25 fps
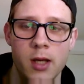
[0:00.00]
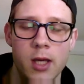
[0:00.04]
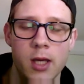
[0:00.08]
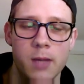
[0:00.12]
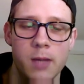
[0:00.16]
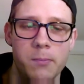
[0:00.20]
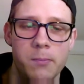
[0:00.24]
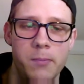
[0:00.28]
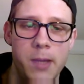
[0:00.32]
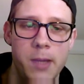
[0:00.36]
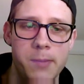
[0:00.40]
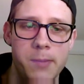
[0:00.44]

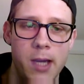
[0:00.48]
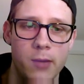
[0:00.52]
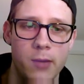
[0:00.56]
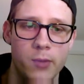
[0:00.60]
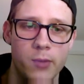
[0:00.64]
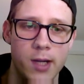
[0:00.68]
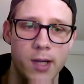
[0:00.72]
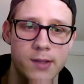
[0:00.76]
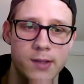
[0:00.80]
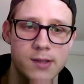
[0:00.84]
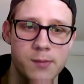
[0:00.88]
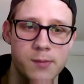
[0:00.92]
Maybe I
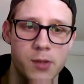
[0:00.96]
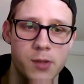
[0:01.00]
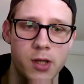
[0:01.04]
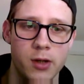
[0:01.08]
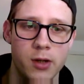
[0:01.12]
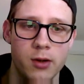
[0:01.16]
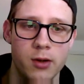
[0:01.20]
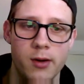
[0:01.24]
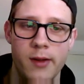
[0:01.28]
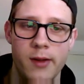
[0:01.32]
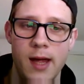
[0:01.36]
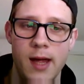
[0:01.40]
write some
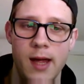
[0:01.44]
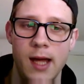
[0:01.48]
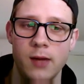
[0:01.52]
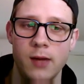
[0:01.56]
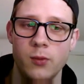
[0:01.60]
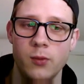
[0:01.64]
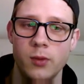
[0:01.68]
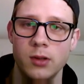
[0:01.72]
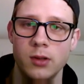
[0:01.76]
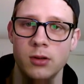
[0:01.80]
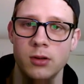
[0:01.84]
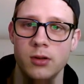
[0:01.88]
code that
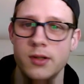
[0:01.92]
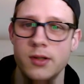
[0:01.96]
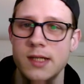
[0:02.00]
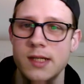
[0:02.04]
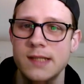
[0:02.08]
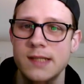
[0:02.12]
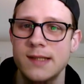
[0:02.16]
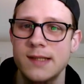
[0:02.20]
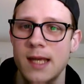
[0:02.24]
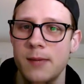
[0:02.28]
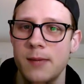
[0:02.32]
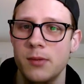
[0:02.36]
will
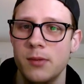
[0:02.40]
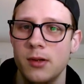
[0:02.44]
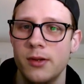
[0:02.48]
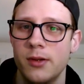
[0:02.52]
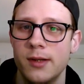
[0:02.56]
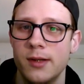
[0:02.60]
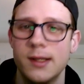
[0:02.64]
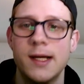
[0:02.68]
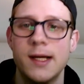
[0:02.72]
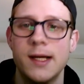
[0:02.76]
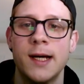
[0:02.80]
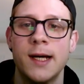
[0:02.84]
disable the
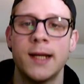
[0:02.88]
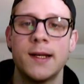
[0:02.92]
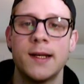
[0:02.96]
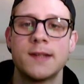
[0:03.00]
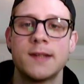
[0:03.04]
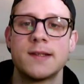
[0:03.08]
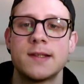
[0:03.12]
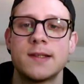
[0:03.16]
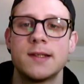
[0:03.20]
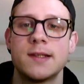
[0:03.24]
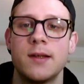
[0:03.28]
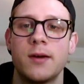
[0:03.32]

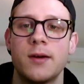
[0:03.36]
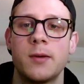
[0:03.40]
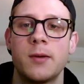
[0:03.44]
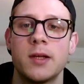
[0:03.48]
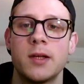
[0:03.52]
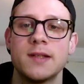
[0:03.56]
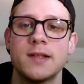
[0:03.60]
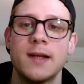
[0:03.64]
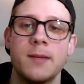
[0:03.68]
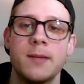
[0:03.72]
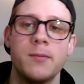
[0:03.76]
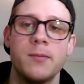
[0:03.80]
lines, because
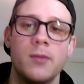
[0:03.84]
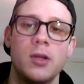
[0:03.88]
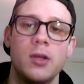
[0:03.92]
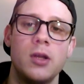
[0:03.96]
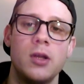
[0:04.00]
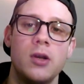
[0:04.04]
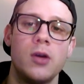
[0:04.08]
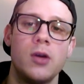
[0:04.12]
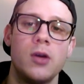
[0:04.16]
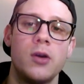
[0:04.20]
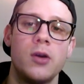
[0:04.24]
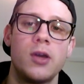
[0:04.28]

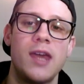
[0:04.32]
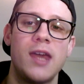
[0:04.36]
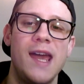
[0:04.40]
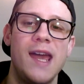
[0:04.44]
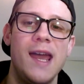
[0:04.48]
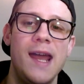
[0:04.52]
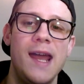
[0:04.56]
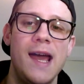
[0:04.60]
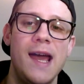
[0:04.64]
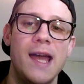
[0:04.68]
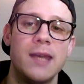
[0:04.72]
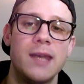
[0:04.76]
you can't
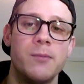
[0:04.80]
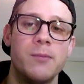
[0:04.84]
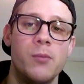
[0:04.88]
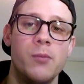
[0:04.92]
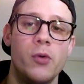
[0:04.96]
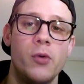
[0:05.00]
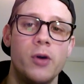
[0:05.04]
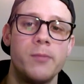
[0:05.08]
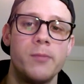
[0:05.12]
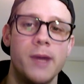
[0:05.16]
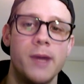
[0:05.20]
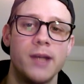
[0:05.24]
add
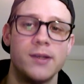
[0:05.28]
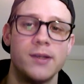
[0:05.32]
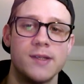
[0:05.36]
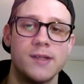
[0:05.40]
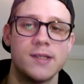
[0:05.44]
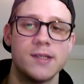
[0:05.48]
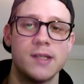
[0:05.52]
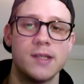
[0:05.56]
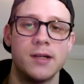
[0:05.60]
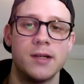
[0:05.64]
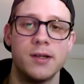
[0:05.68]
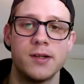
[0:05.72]
more buttons
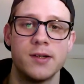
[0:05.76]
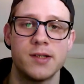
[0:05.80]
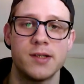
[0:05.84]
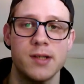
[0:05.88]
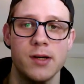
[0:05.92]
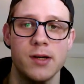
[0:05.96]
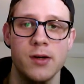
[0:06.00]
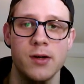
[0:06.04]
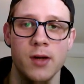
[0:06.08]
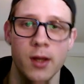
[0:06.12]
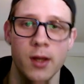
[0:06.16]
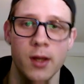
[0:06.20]
here,
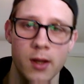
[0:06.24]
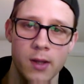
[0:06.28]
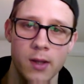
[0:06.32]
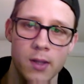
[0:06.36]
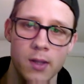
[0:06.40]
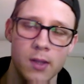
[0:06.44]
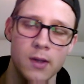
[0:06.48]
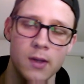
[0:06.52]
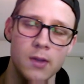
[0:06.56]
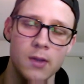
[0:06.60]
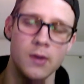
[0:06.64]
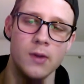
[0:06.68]
so
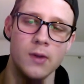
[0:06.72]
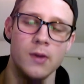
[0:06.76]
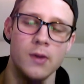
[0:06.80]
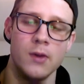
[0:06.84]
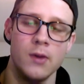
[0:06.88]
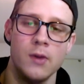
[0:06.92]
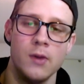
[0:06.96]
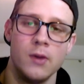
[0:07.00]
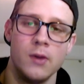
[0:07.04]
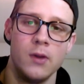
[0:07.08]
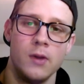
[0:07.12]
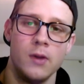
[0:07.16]

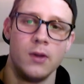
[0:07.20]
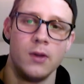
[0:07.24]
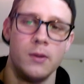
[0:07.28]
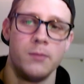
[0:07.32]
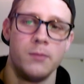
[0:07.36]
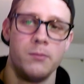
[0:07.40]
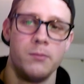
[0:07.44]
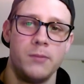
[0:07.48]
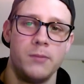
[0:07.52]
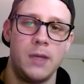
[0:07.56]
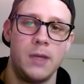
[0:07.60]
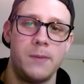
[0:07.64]

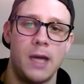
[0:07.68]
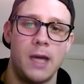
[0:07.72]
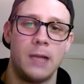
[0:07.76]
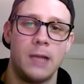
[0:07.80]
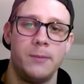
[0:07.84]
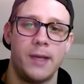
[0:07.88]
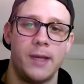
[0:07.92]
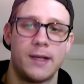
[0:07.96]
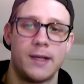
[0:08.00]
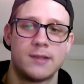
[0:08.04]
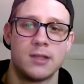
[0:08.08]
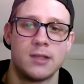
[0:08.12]
maybe I'll
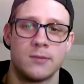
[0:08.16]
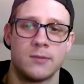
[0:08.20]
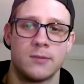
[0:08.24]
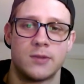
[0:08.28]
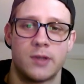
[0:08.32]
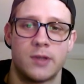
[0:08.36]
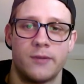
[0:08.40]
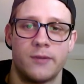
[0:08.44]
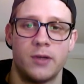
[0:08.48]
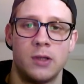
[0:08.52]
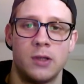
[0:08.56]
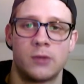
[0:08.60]
make some sort
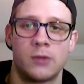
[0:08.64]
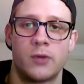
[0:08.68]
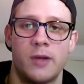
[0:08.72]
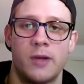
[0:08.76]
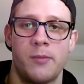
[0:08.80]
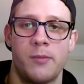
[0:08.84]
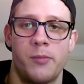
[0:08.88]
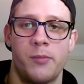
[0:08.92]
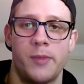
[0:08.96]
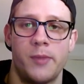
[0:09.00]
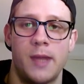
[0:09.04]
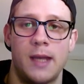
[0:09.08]
of
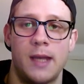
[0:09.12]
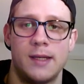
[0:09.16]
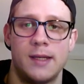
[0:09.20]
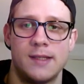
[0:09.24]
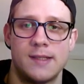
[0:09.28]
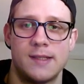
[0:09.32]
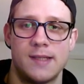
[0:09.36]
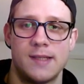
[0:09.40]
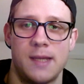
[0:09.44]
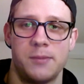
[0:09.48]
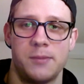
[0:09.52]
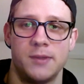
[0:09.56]
algorithm that
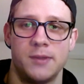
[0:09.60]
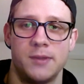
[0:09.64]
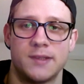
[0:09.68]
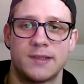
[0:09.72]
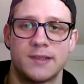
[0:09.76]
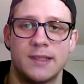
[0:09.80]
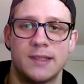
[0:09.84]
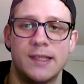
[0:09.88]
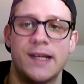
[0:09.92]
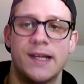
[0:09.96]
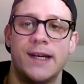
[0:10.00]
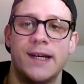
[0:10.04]
disables the
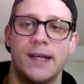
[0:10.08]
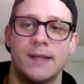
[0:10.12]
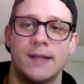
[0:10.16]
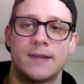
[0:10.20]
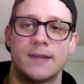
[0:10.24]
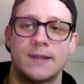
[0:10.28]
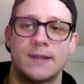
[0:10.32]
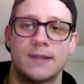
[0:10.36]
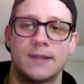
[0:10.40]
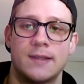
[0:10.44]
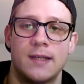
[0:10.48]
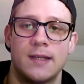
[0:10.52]

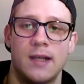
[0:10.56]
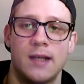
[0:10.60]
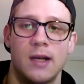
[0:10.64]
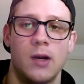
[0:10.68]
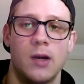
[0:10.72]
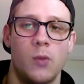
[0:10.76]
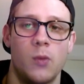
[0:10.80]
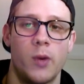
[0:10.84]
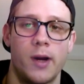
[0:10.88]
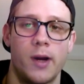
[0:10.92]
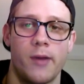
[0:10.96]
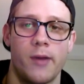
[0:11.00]
lines
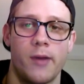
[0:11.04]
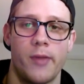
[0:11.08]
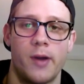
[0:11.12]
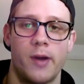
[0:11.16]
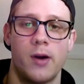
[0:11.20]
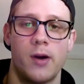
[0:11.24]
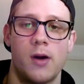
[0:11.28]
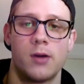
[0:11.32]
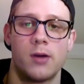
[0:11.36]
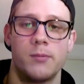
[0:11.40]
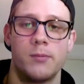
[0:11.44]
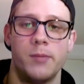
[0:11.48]
where there
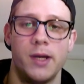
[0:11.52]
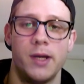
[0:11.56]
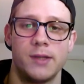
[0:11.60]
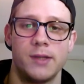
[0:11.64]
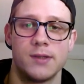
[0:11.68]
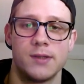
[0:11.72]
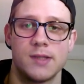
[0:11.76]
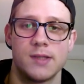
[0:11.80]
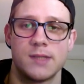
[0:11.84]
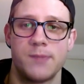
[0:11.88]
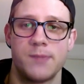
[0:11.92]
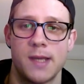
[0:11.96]
are
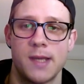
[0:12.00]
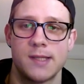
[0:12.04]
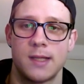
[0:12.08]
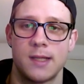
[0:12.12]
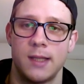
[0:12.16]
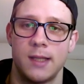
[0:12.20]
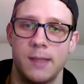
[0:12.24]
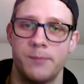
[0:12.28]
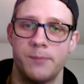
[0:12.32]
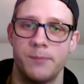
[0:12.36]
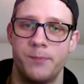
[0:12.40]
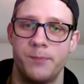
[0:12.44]
buttons, basically.